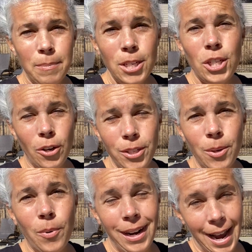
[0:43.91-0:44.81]
me show you
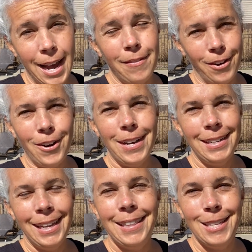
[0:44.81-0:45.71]
what I have
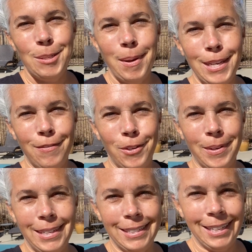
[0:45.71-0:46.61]
on, and this may give you a hint.